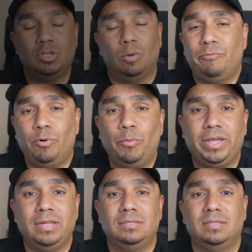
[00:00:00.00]
So before
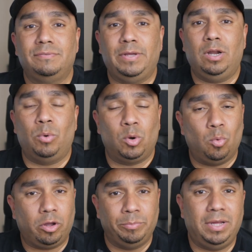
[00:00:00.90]
we get into this video, I want to
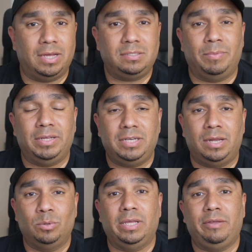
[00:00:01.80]
welcome you guys to my
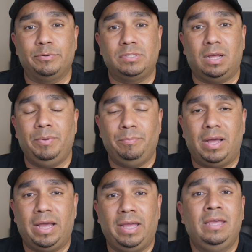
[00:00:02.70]
channel. Thank you for stopping
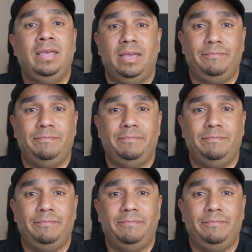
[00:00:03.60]
by.